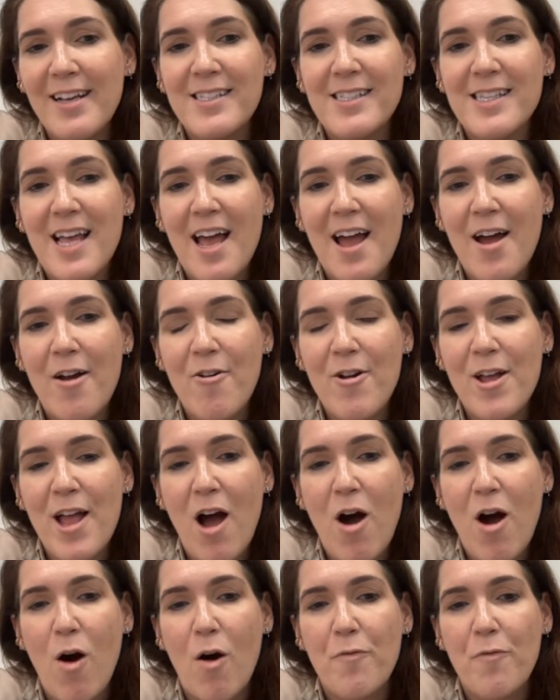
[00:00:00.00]
is the area
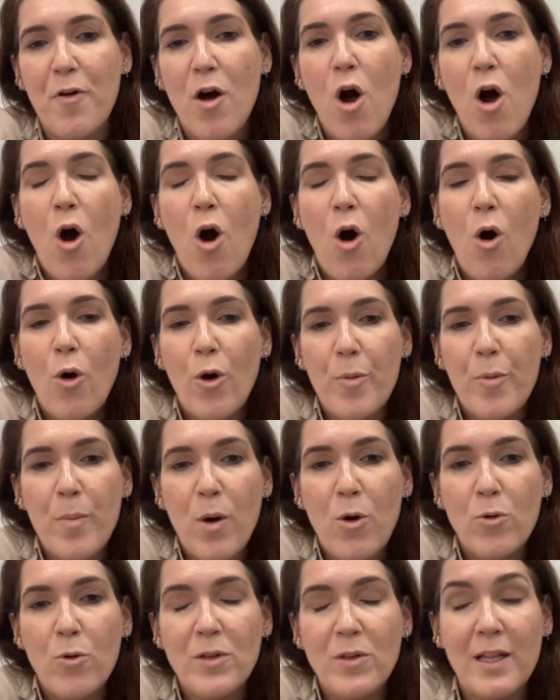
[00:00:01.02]
of
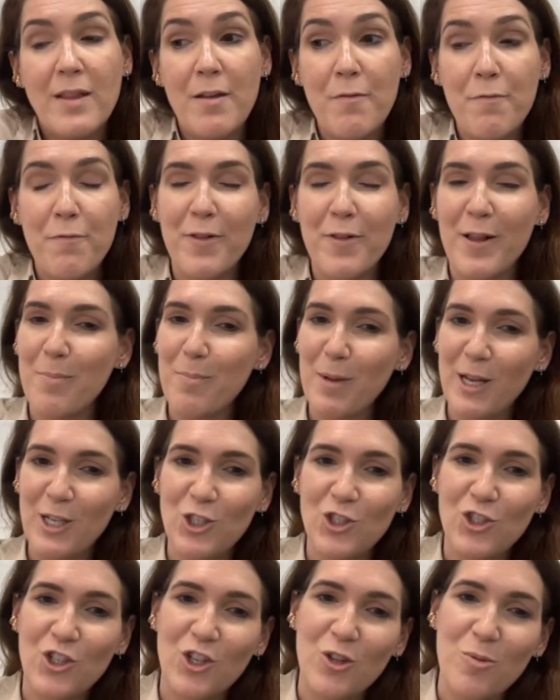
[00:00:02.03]
hormone and
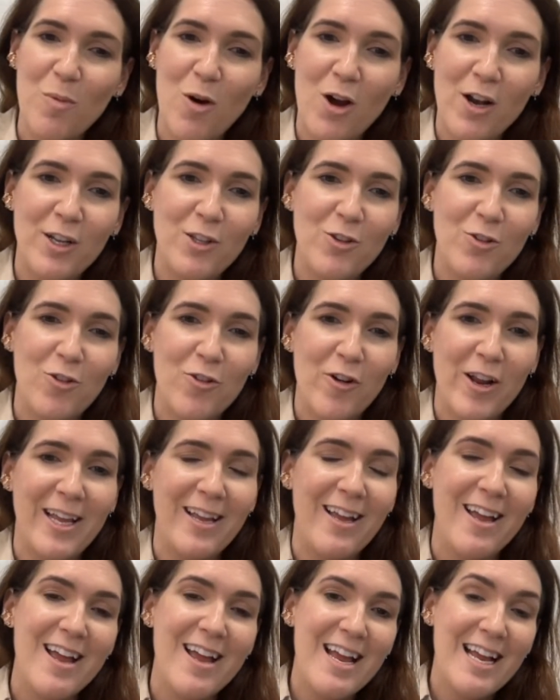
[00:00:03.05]
inflammation monitoring
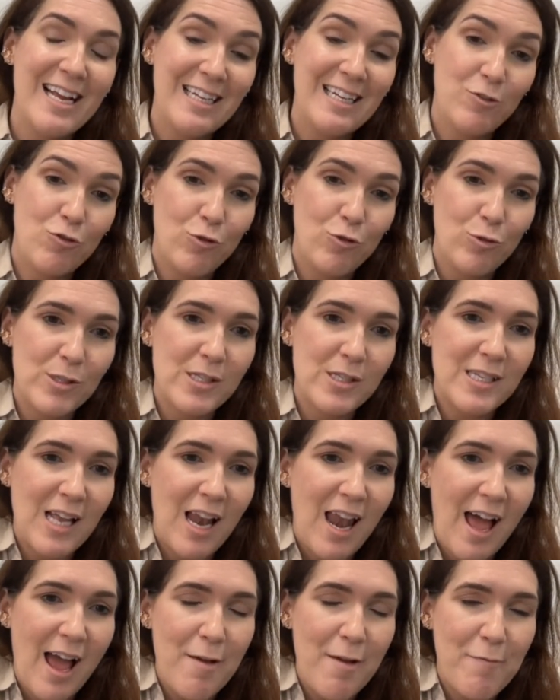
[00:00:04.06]
through
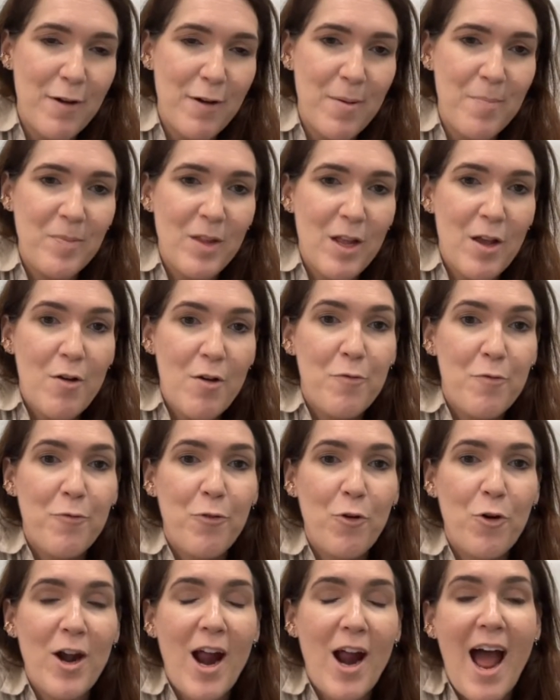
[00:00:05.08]
saliva
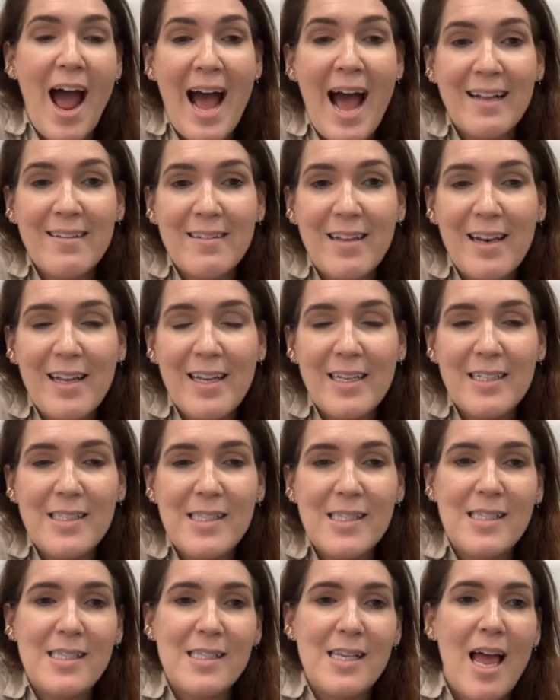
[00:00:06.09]
for
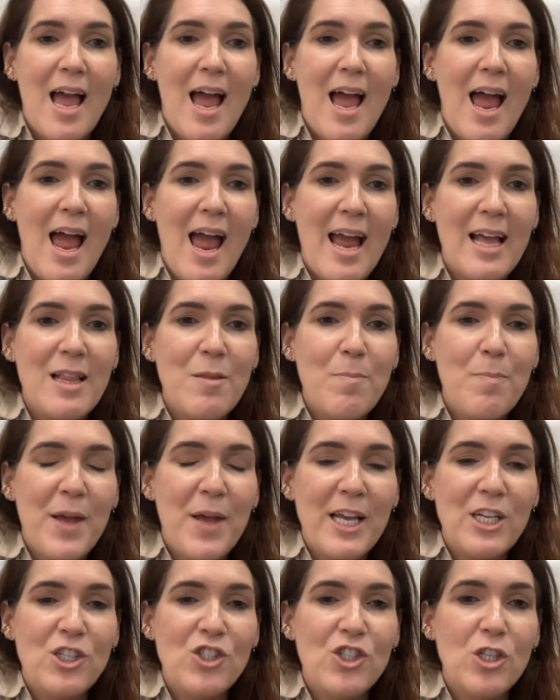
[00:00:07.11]
athletes and
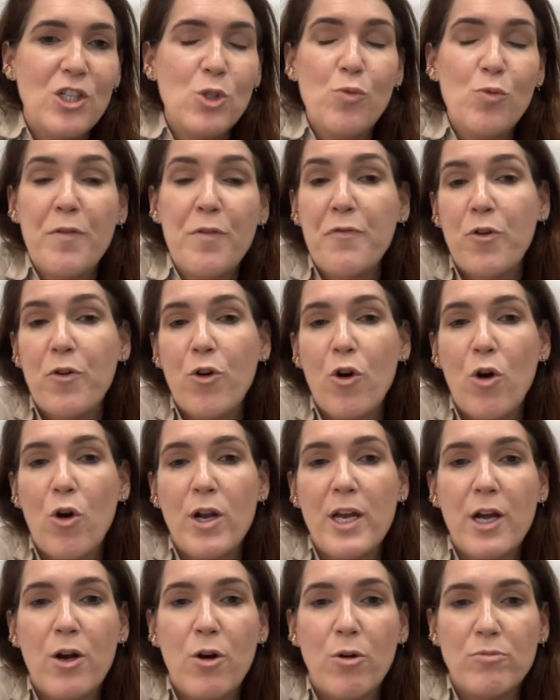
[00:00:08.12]
patients with
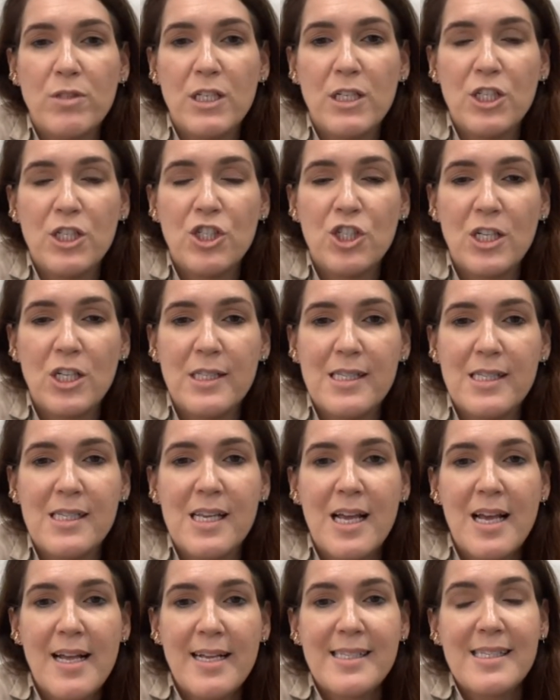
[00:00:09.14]
chronic conditions.
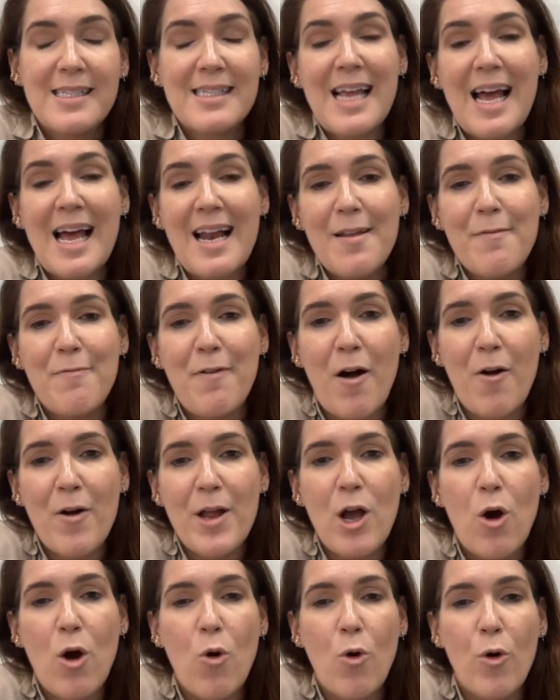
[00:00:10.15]

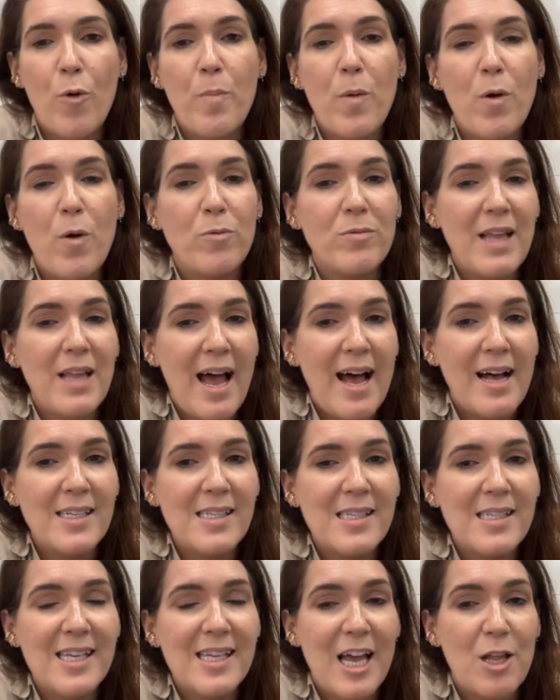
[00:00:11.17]
Salivary hormone
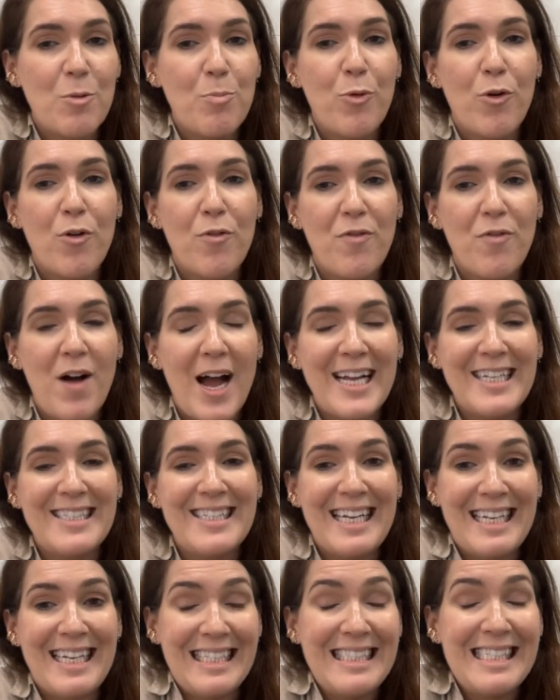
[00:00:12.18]
tests can provide
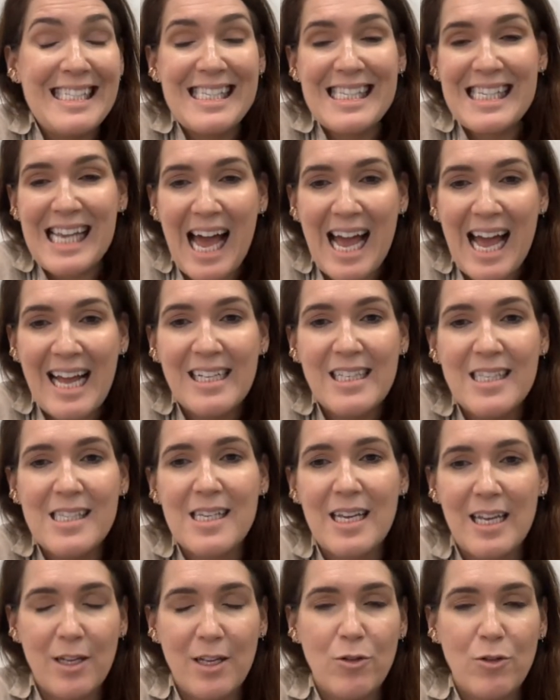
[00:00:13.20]
insights
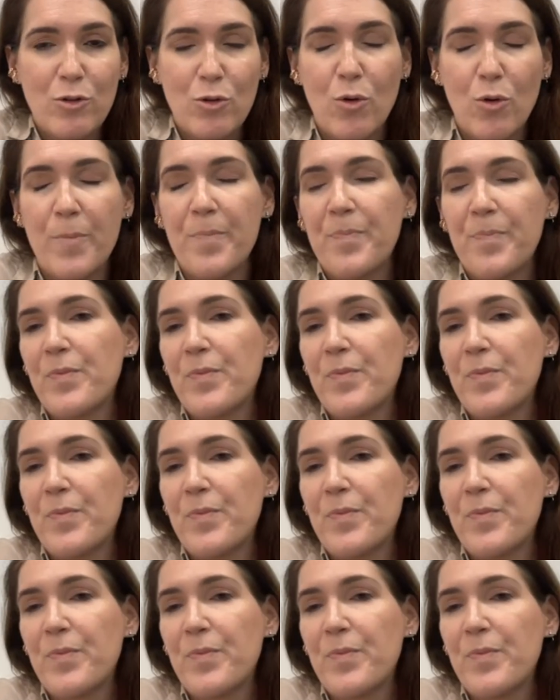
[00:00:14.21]
into